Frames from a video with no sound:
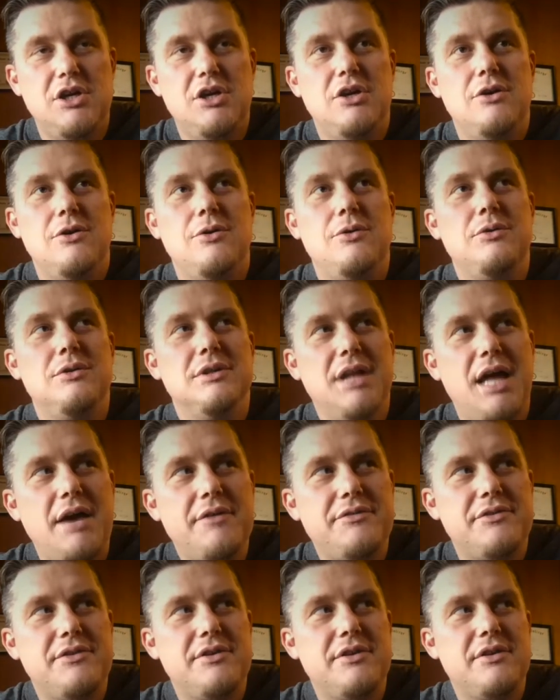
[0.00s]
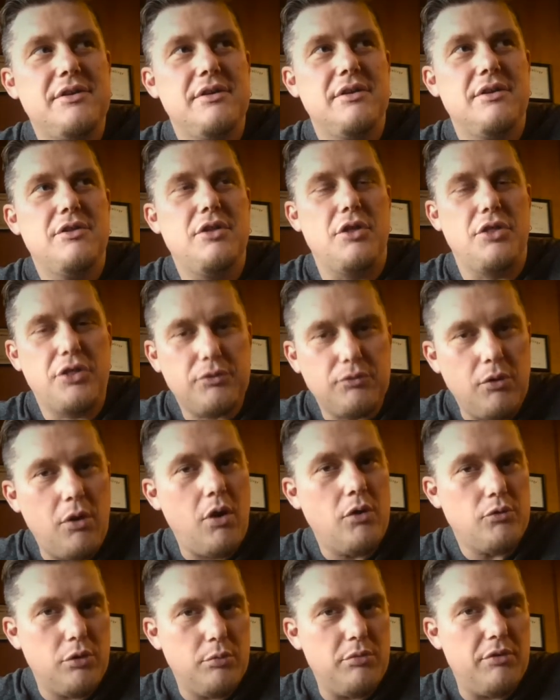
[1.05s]
who left the
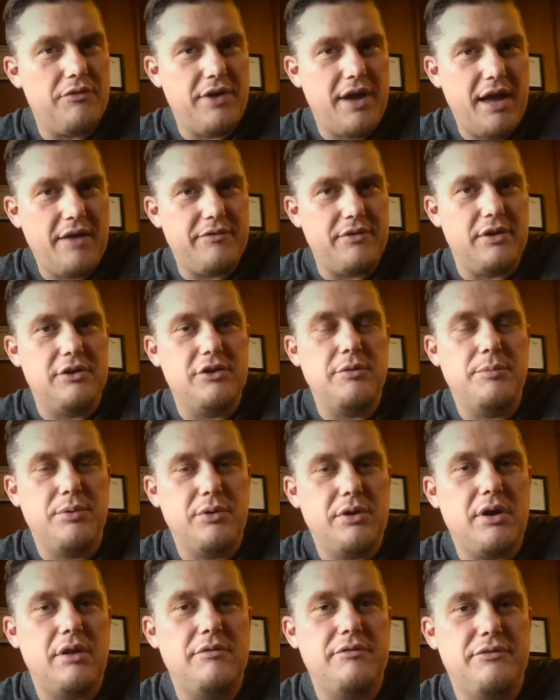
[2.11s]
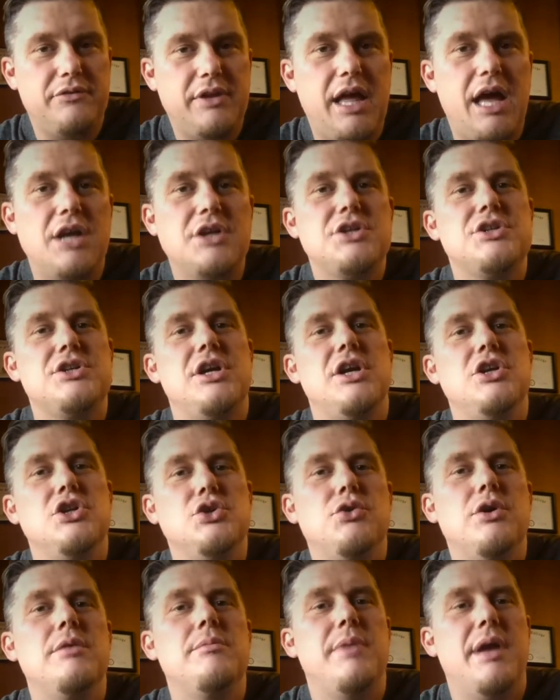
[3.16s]
throne room of heaven to put on flesh and
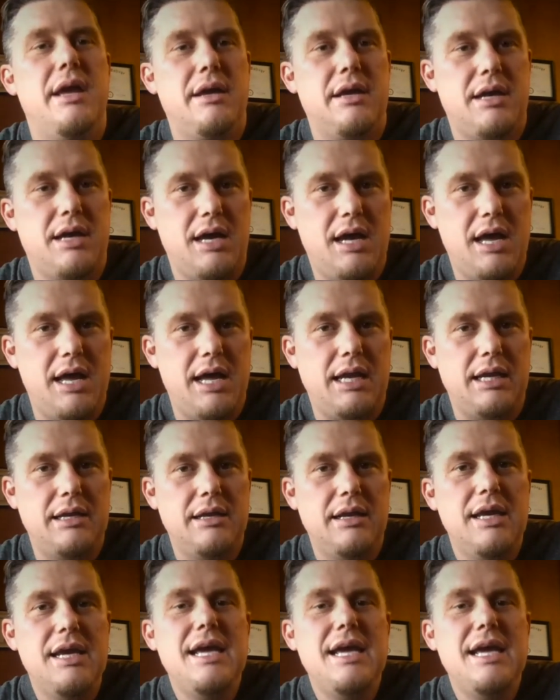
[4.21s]
join mankind